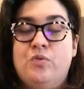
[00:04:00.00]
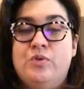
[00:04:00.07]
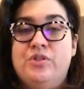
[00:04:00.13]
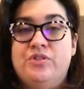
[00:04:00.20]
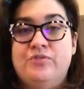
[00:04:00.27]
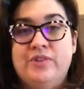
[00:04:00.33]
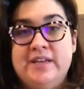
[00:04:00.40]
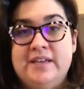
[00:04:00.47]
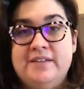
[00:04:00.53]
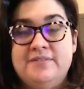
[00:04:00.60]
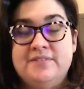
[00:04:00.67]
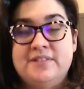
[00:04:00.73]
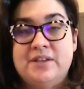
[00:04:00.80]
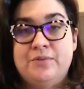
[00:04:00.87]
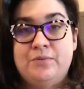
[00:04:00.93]
with 3
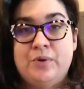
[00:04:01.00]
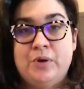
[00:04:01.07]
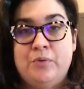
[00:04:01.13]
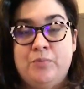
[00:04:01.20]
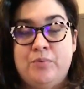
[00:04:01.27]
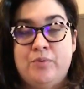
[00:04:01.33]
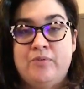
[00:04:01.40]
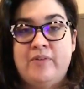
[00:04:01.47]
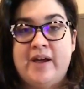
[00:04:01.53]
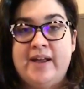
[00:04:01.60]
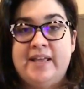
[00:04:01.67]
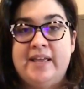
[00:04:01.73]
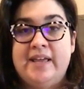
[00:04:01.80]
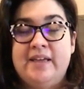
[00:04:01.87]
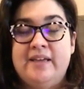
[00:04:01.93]
gifts we were
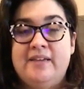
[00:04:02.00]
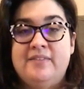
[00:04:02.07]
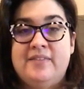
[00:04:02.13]
providing.